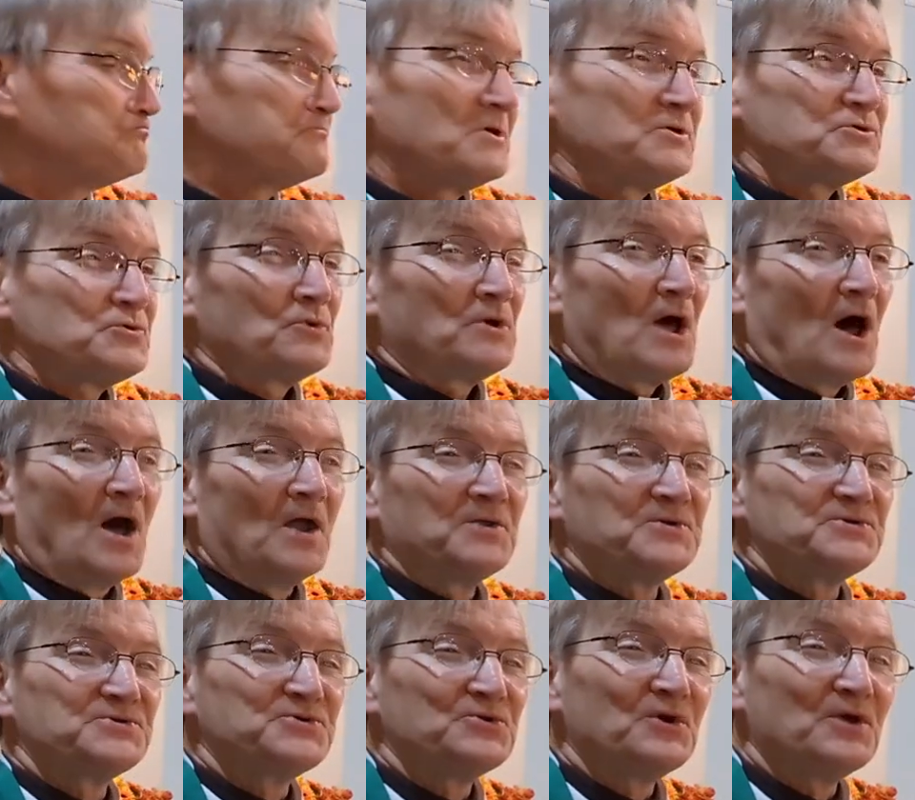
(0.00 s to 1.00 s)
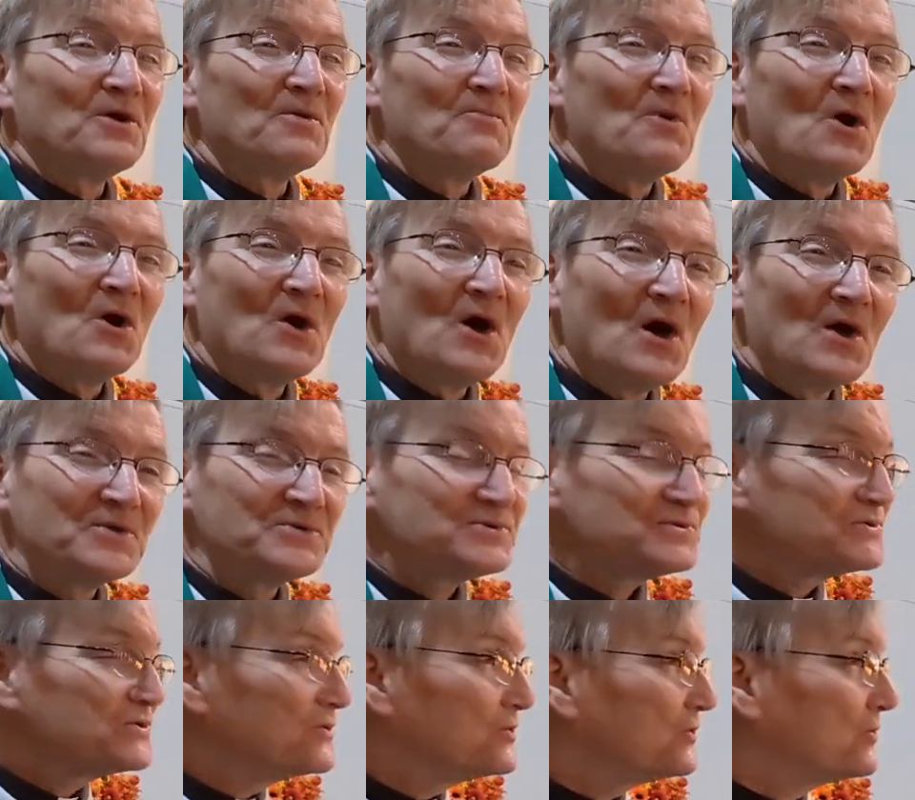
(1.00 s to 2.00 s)
That's what God is doing among
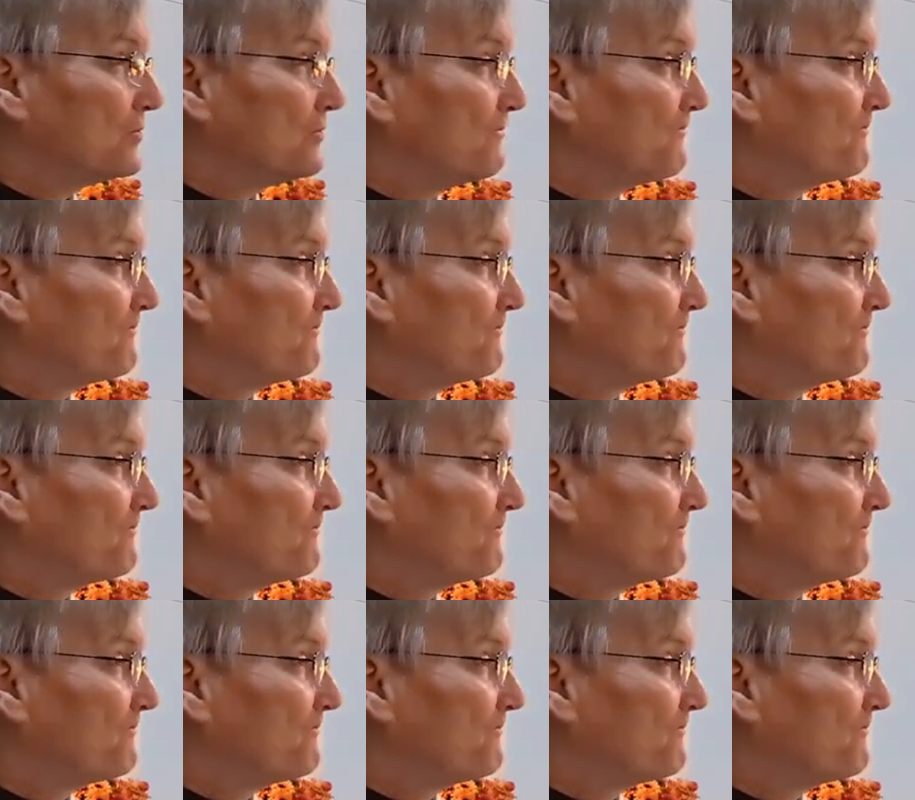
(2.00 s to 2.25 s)
us, too.